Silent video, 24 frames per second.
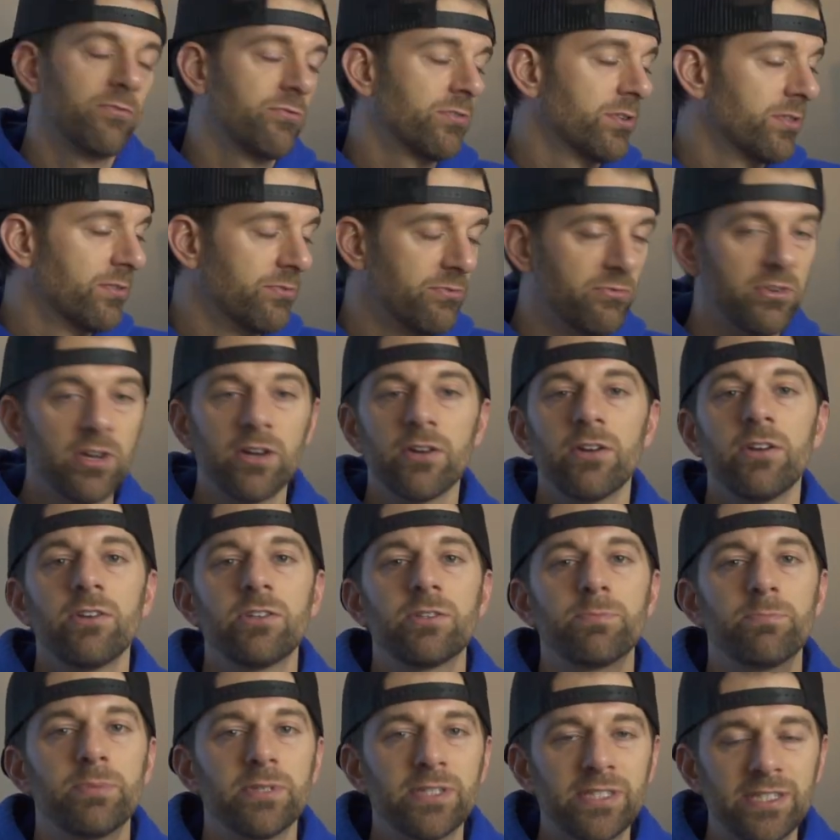For the very
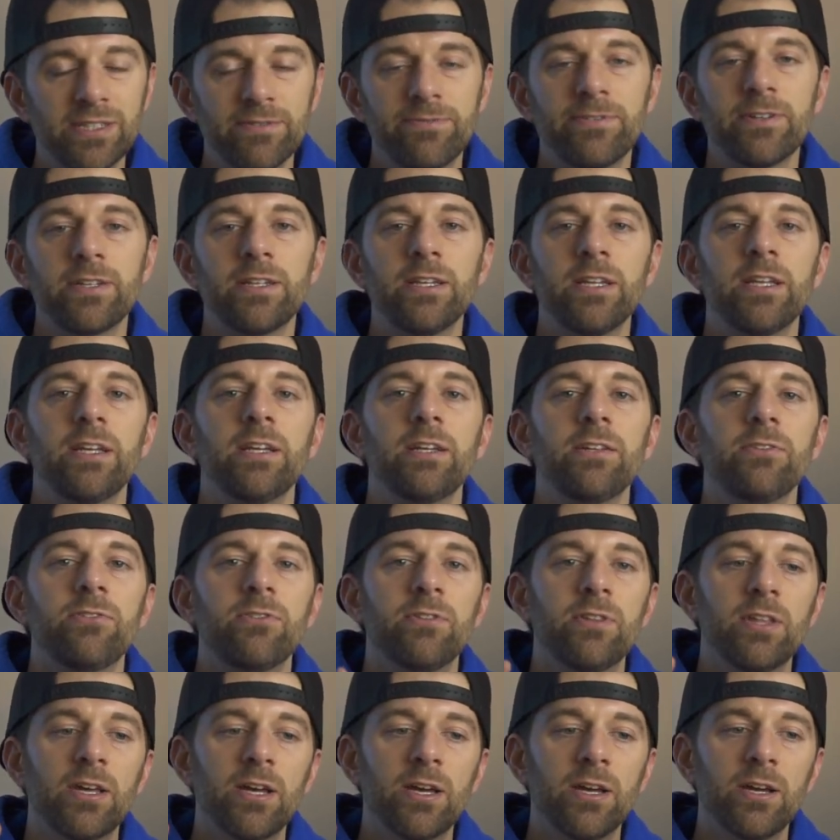specific
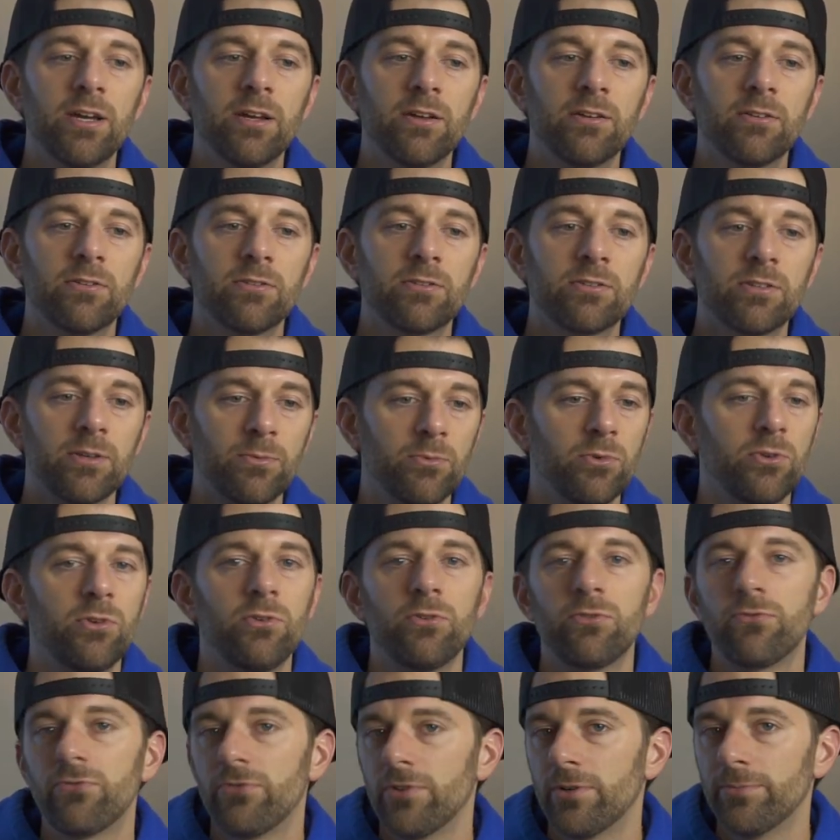needs that someone
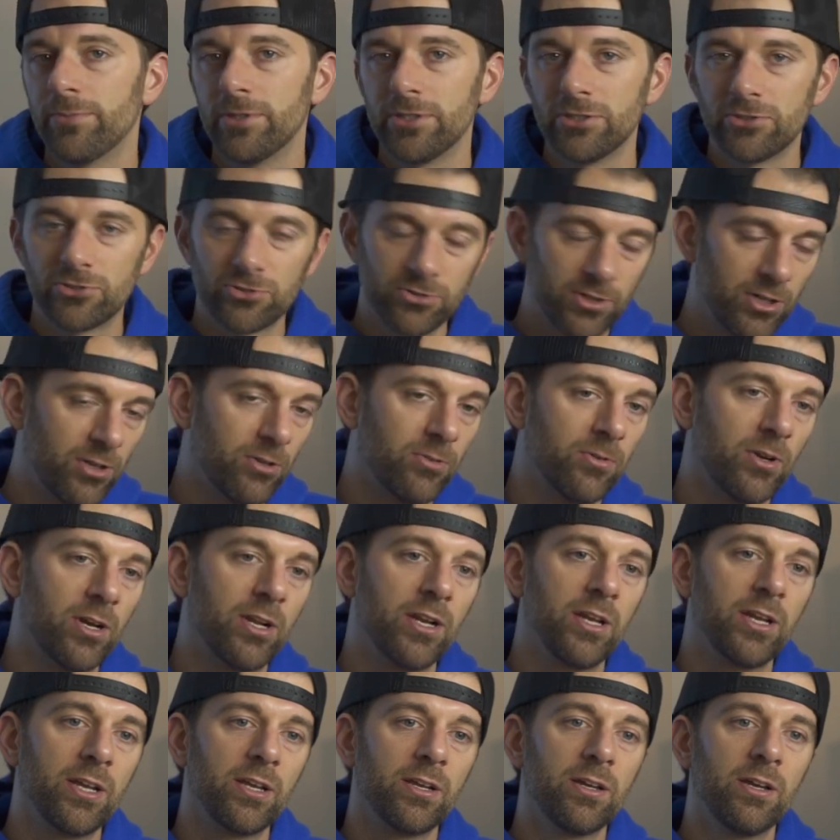who's filming trail
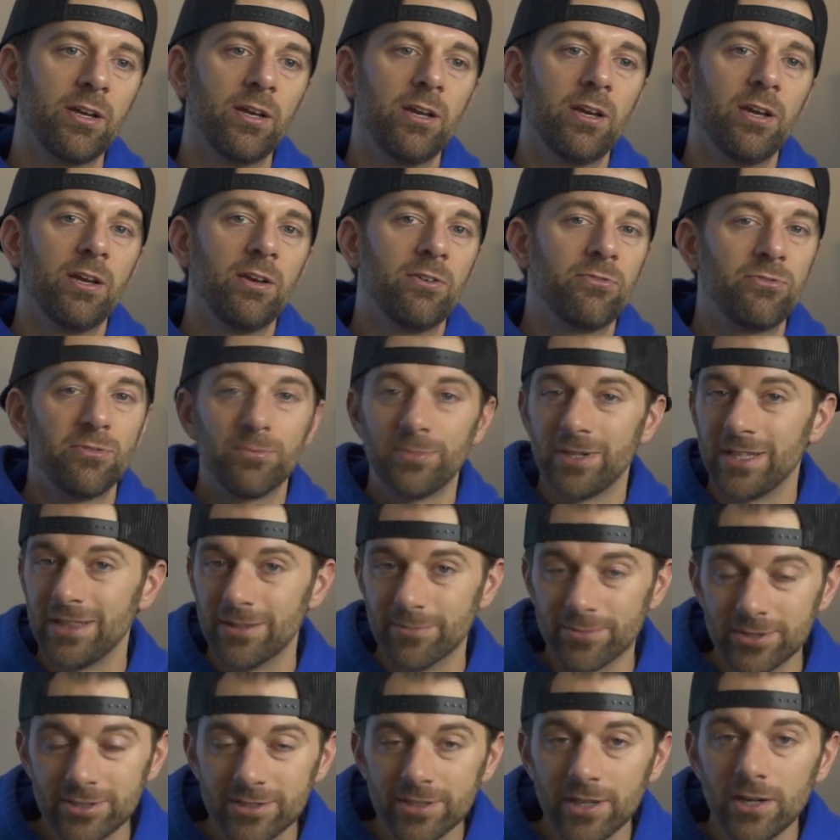running, filming
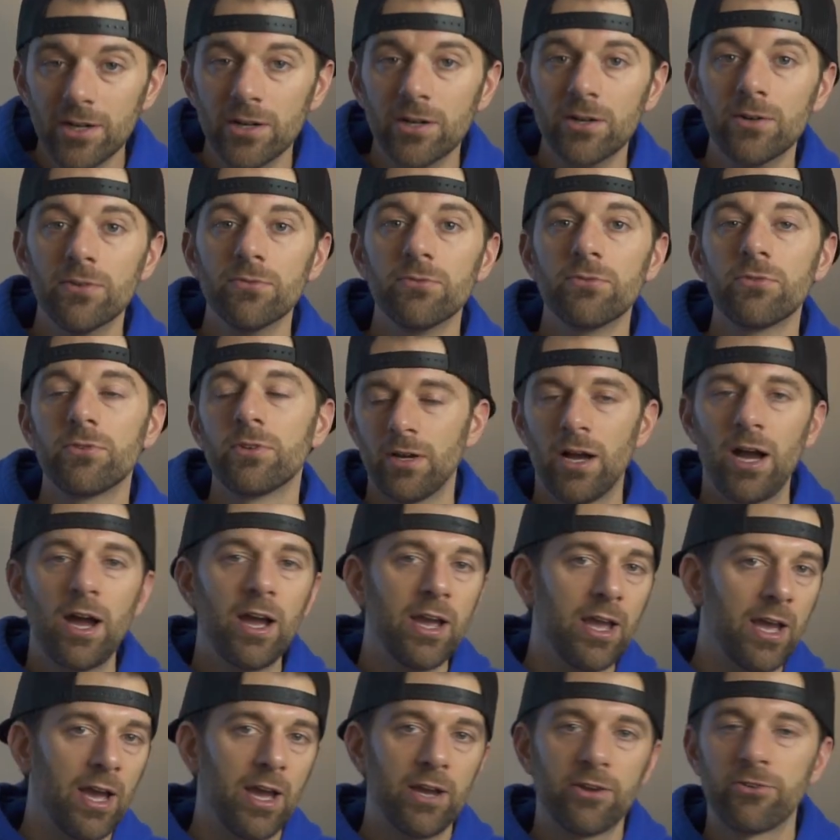themselves,
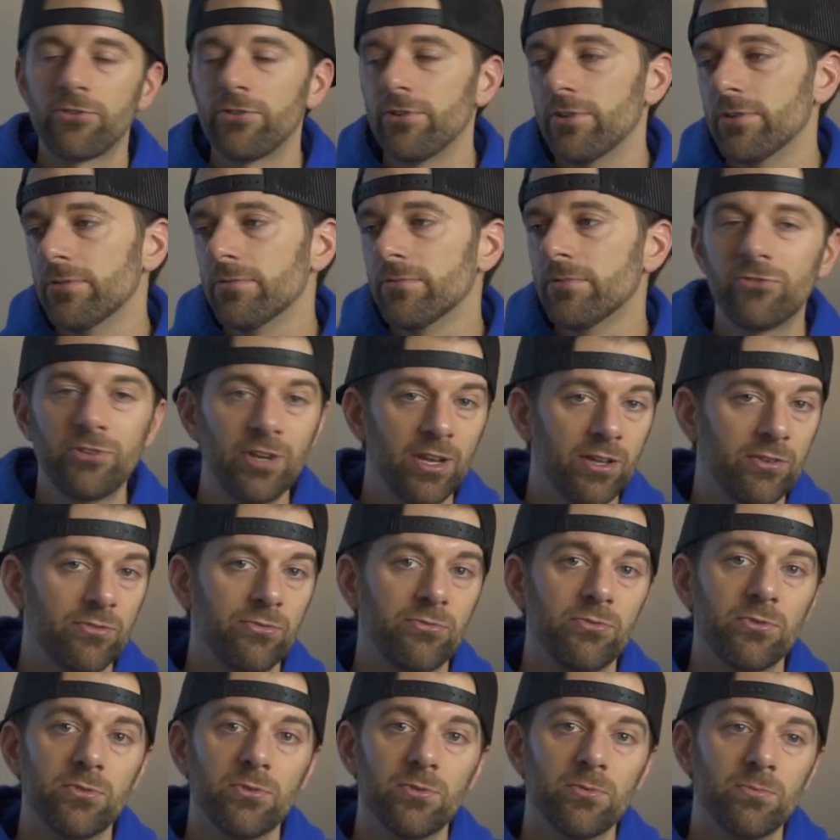high action, chance
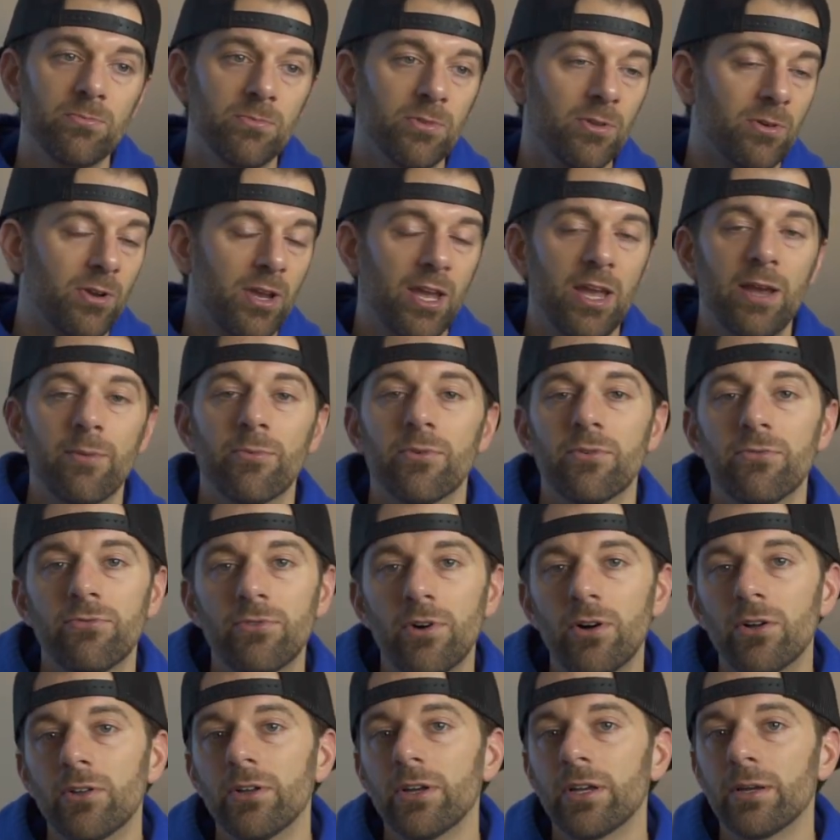for the camera
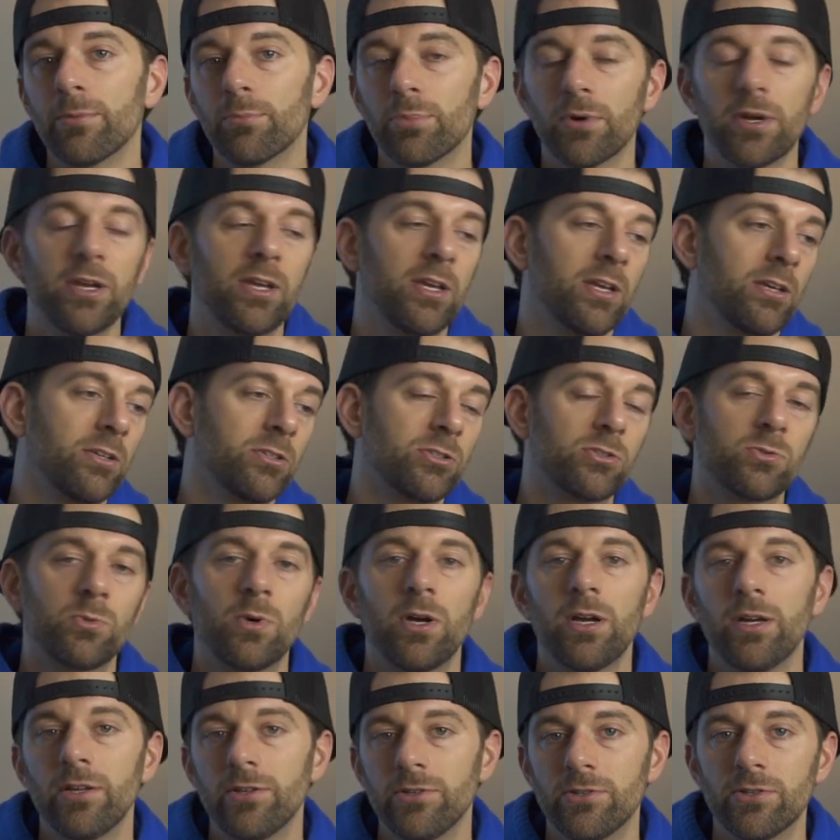falling, breaking,
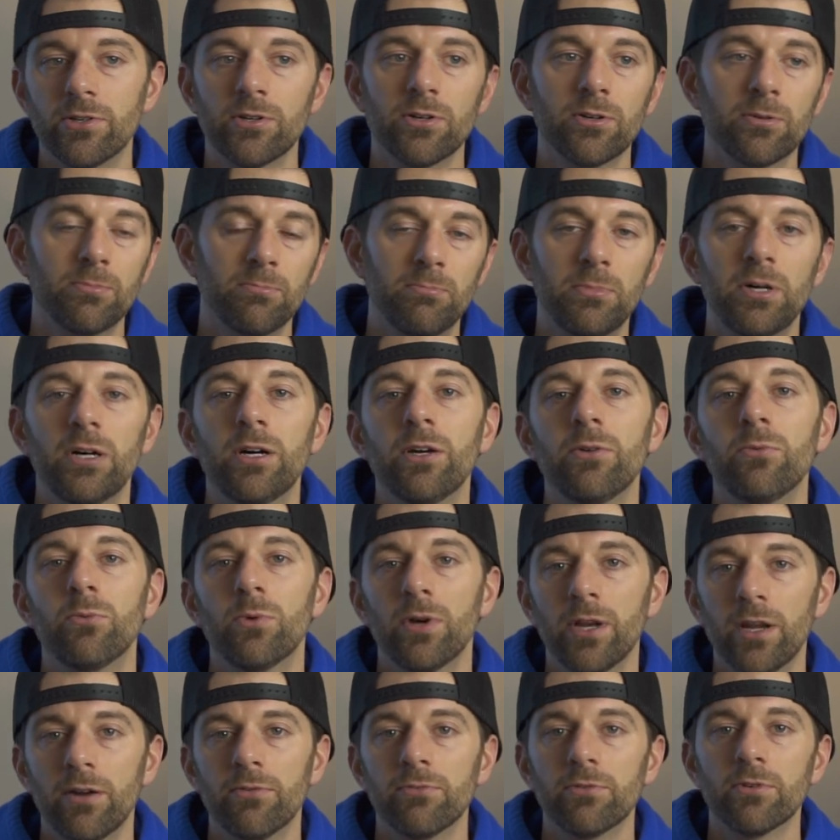sweat, dirt, mud,
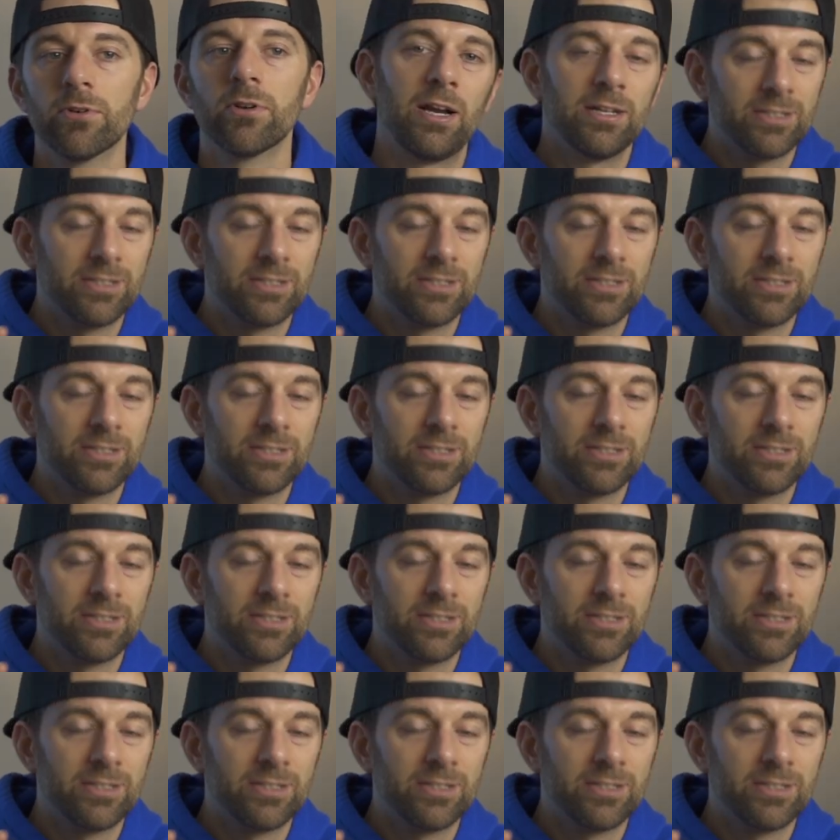whatever.